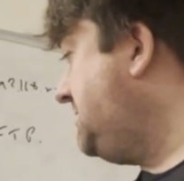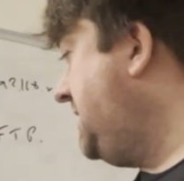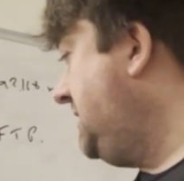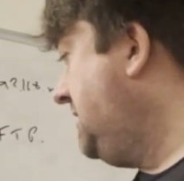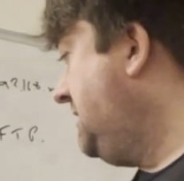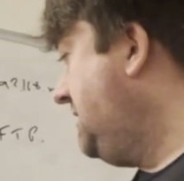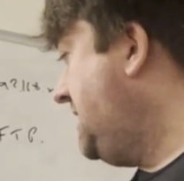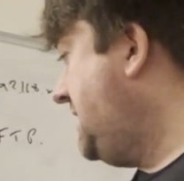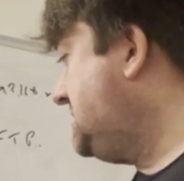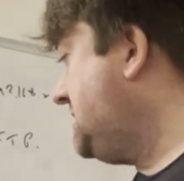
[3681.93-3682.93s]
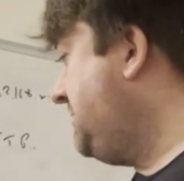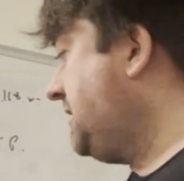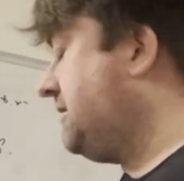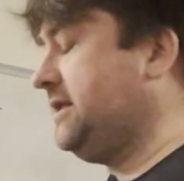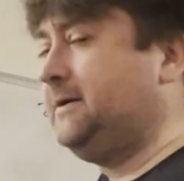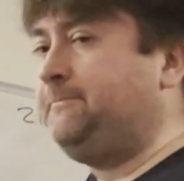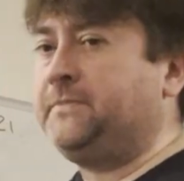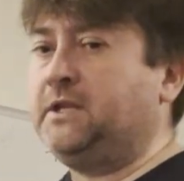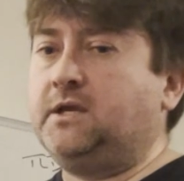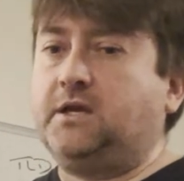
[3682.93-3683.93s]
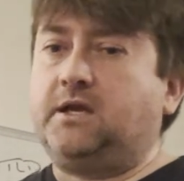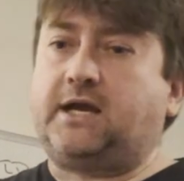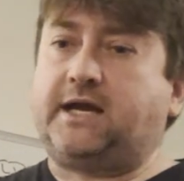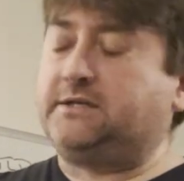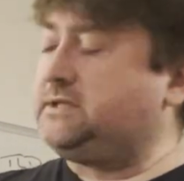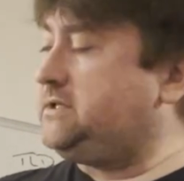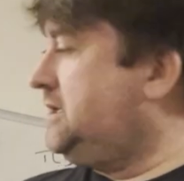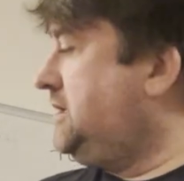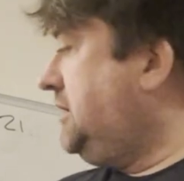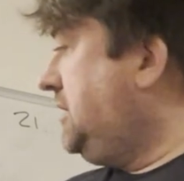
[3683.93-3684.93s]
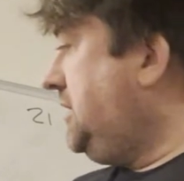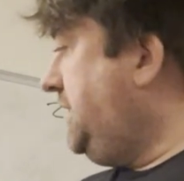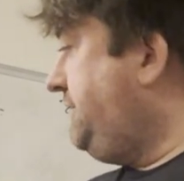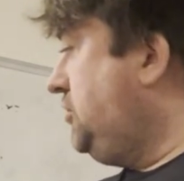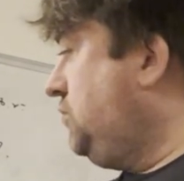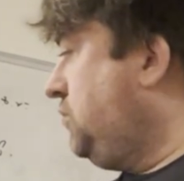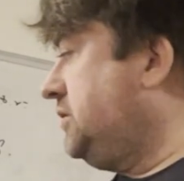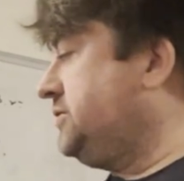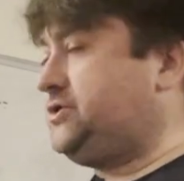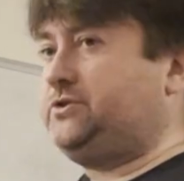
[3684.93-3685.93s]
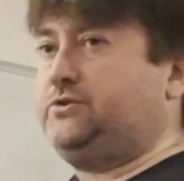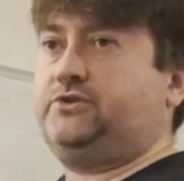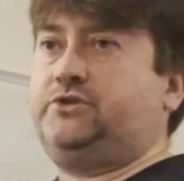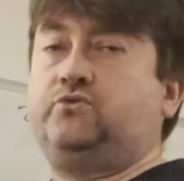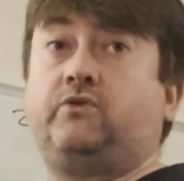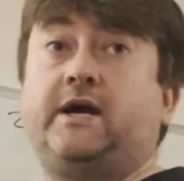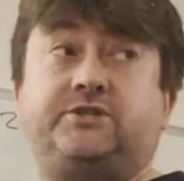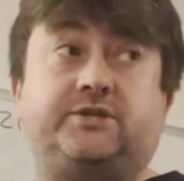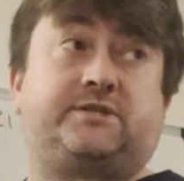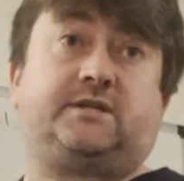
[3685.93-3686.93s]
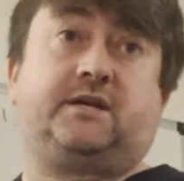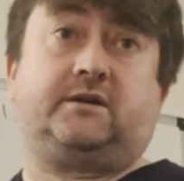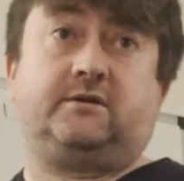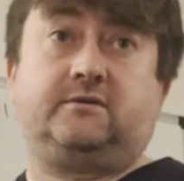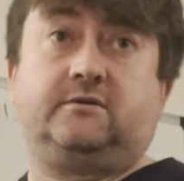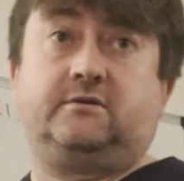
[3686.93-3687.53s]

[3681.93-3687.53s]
to me. And something or other. And if you want to register